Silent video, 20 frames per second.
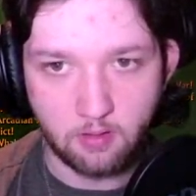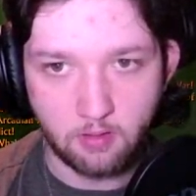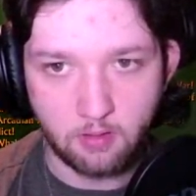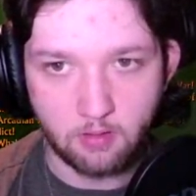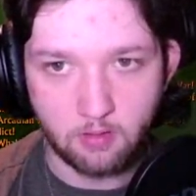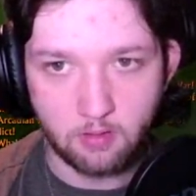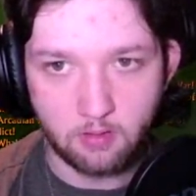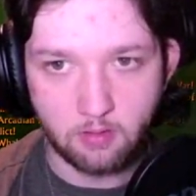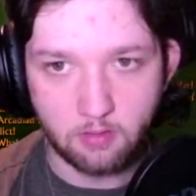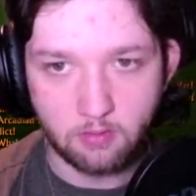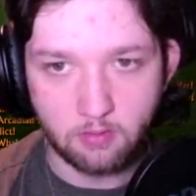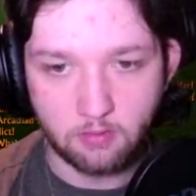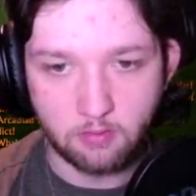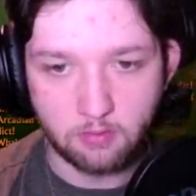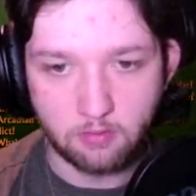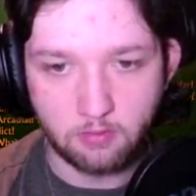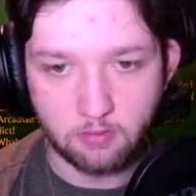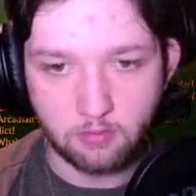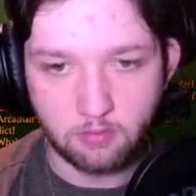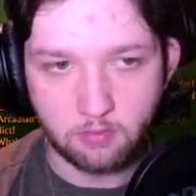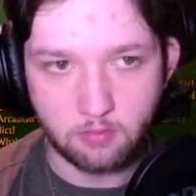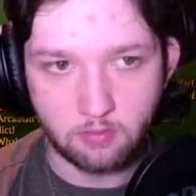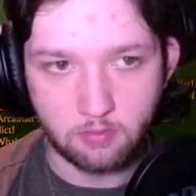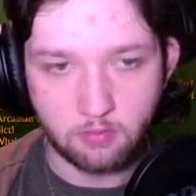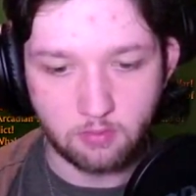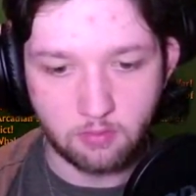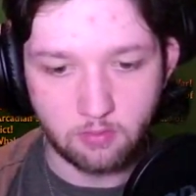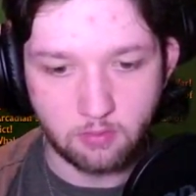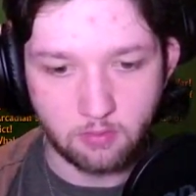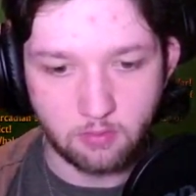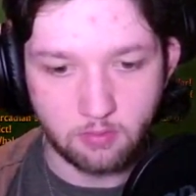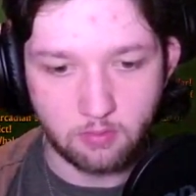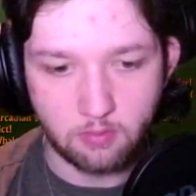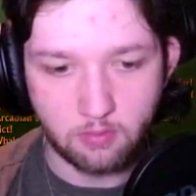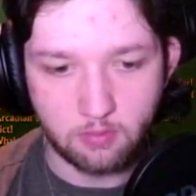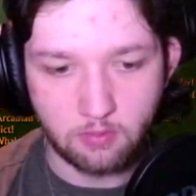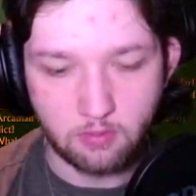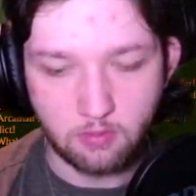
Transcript: [no speech]